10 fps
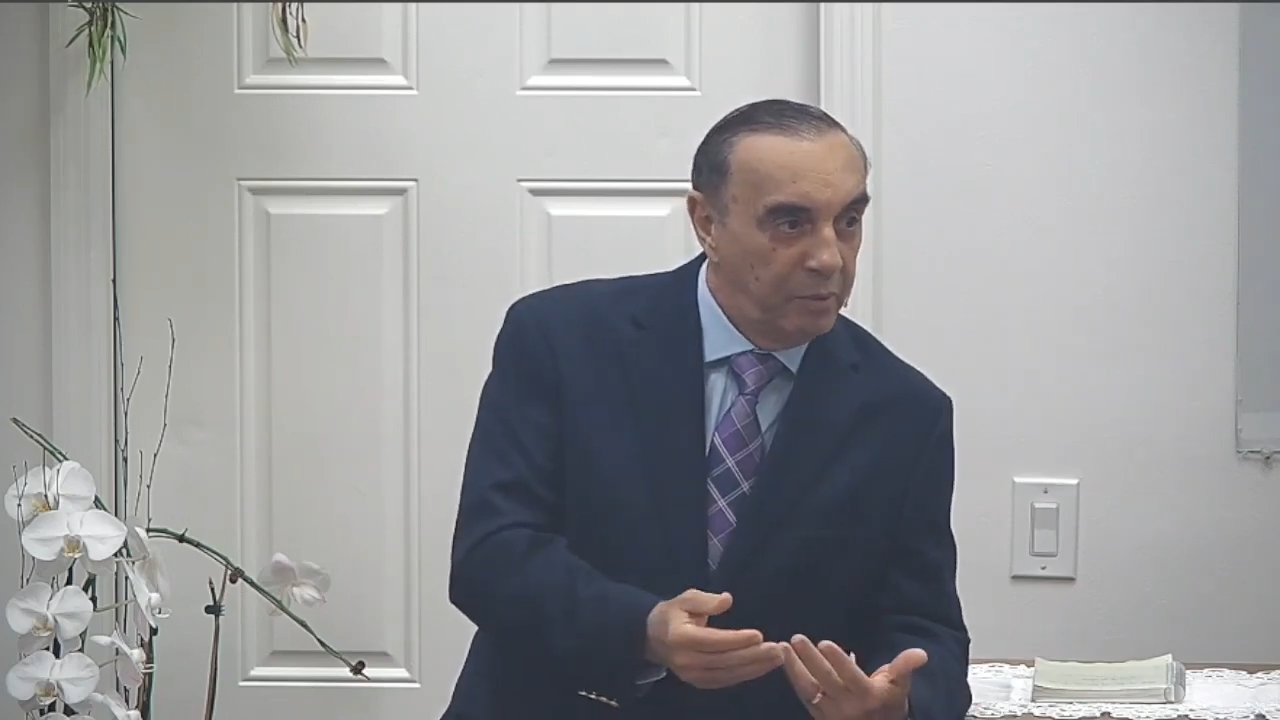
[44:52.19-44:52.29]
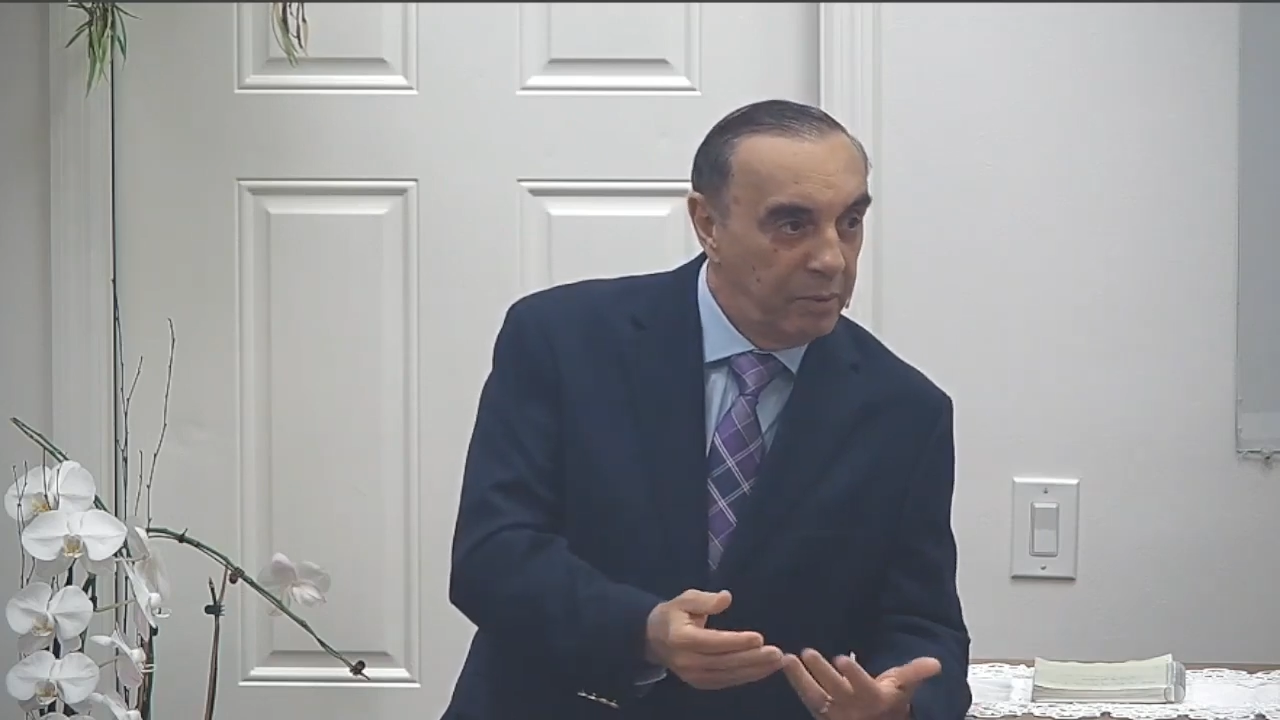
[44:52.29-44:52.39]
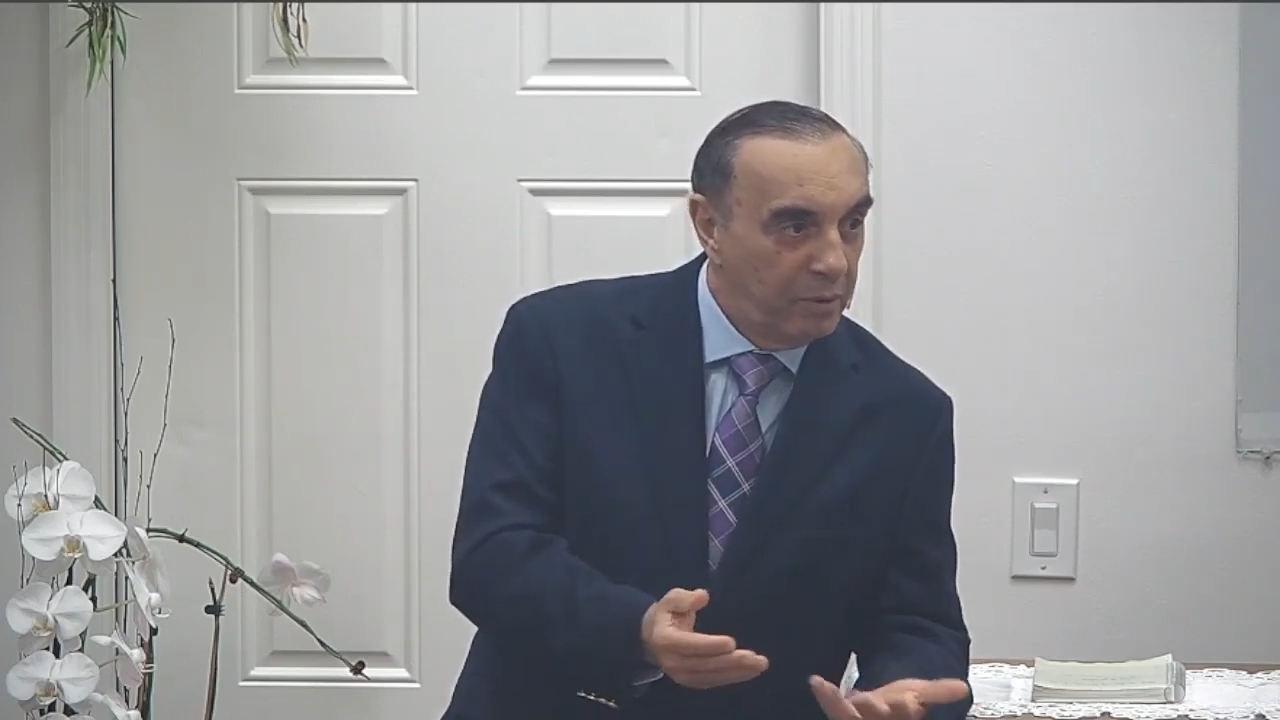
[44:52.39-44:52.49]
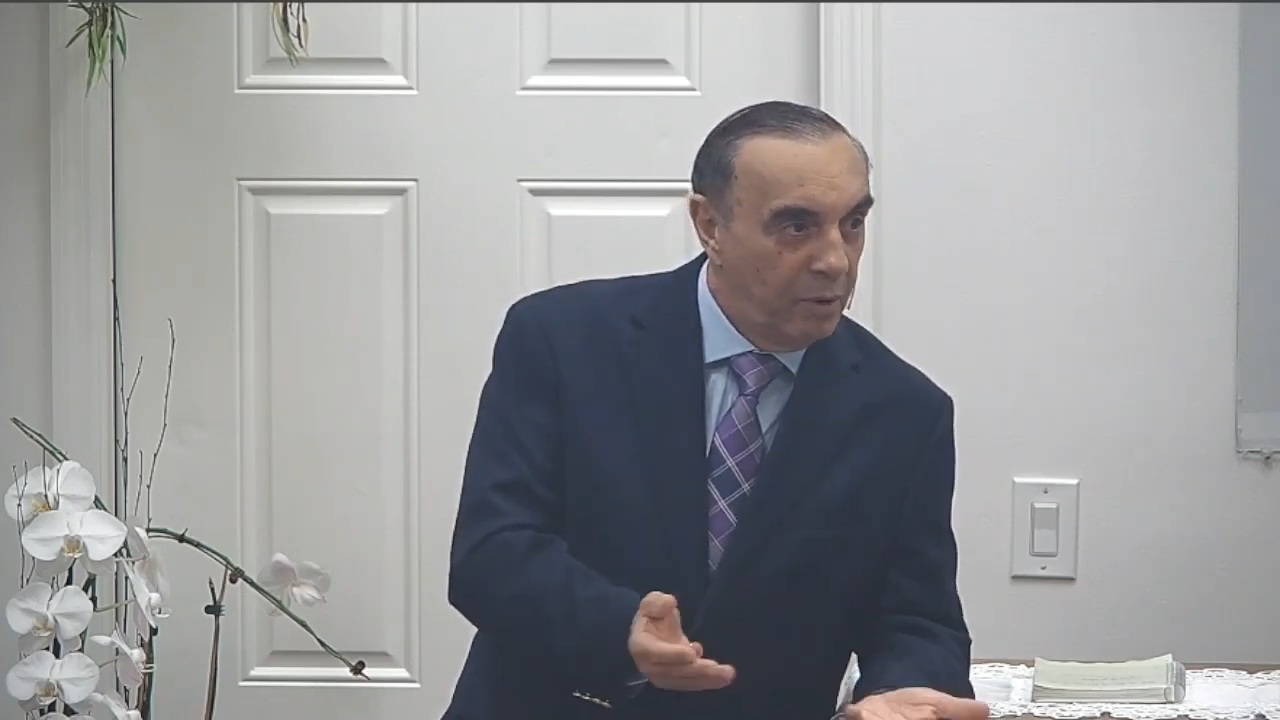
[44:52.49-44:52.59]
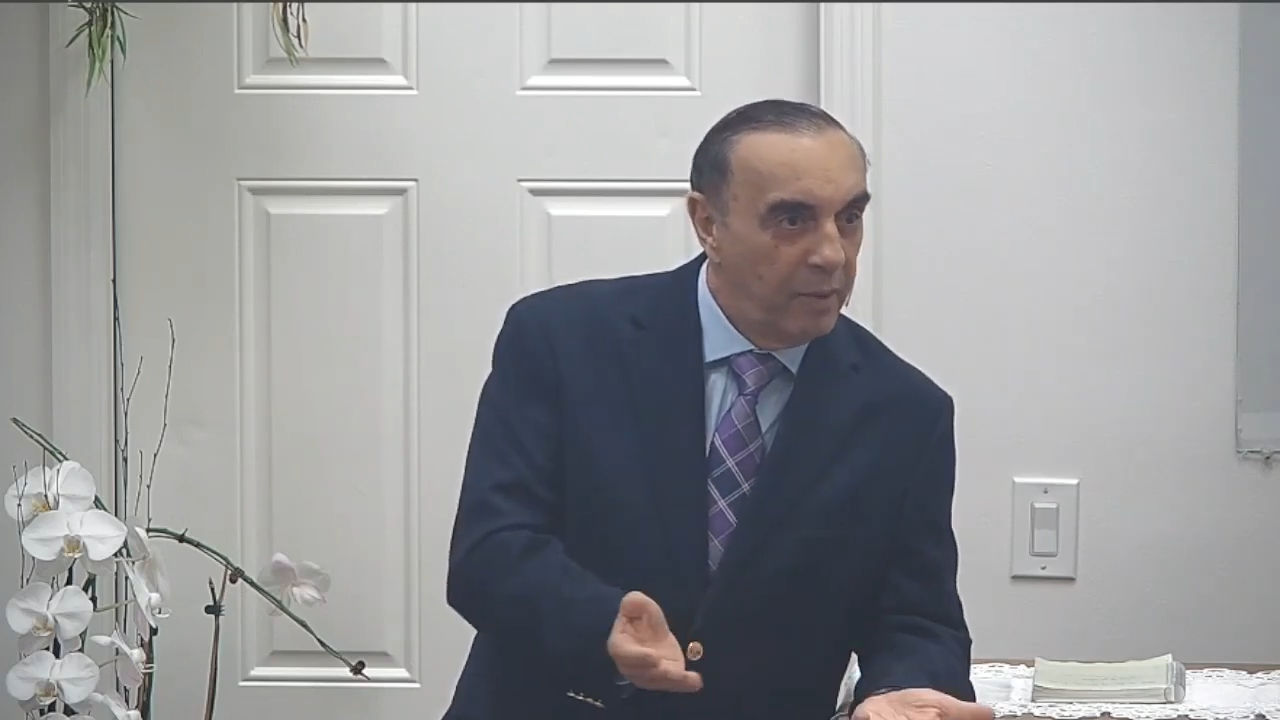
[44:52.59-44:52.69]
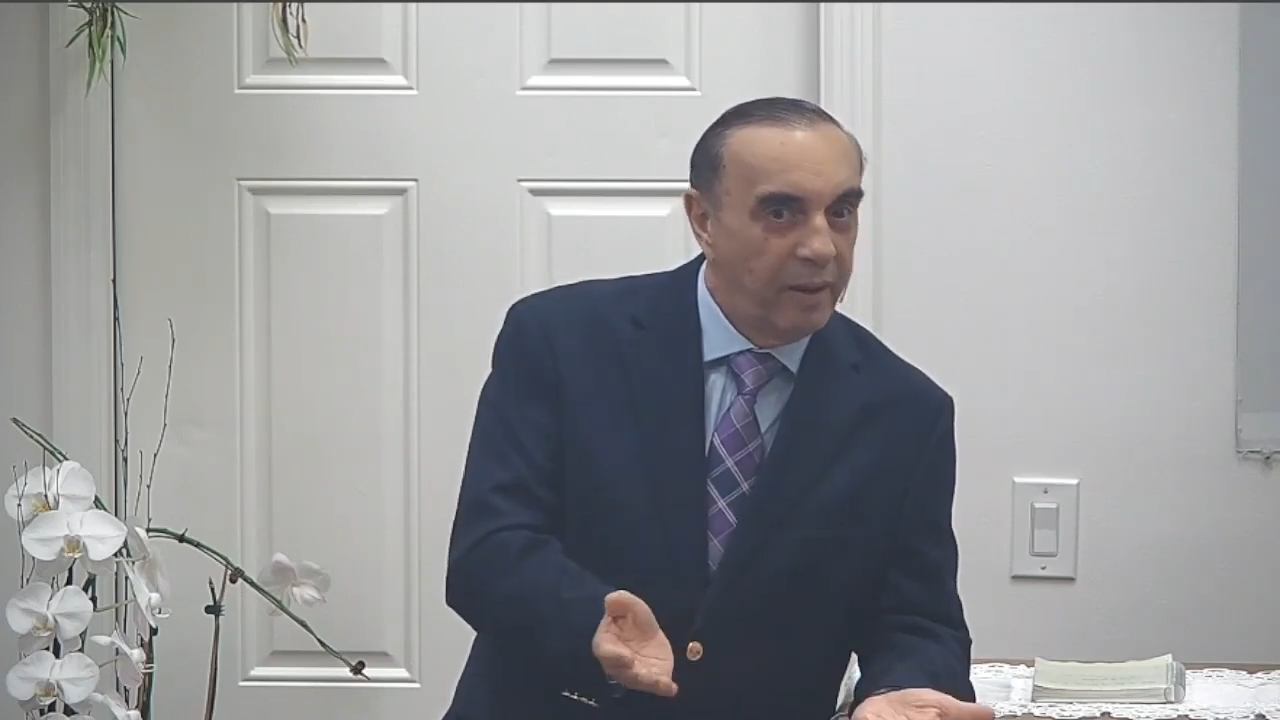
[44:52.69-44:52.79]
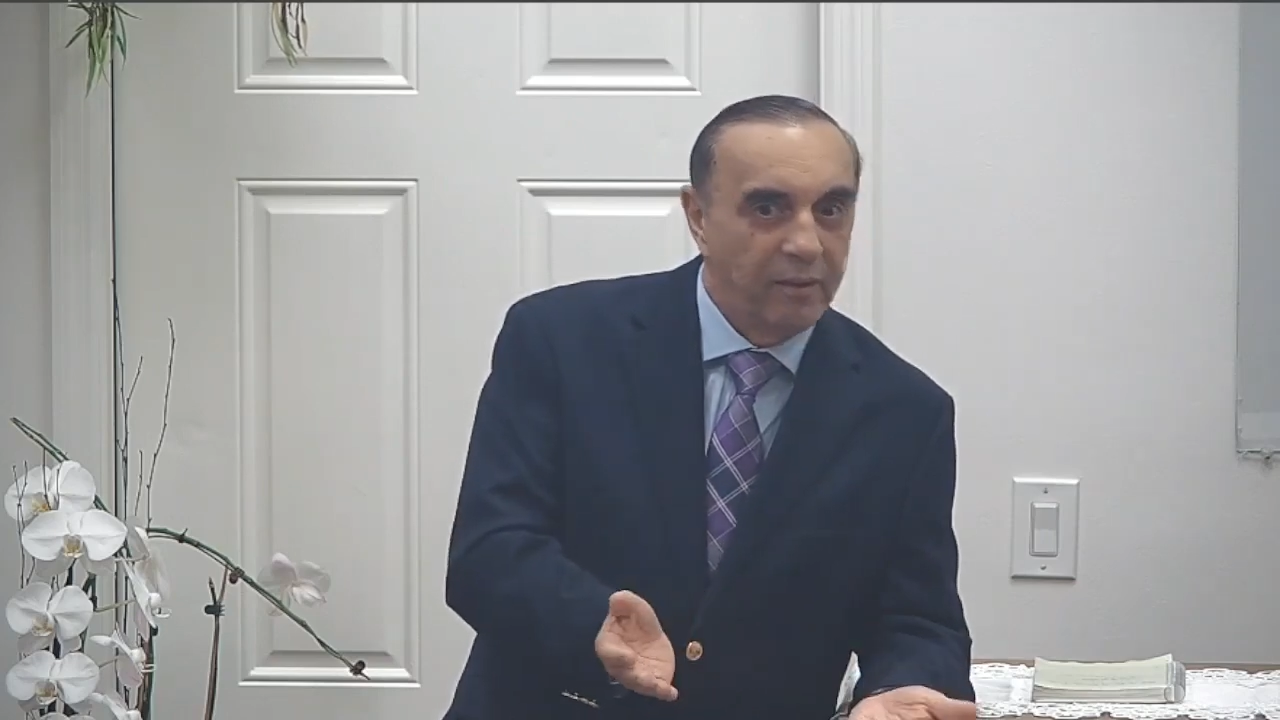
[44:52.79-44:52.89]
you open the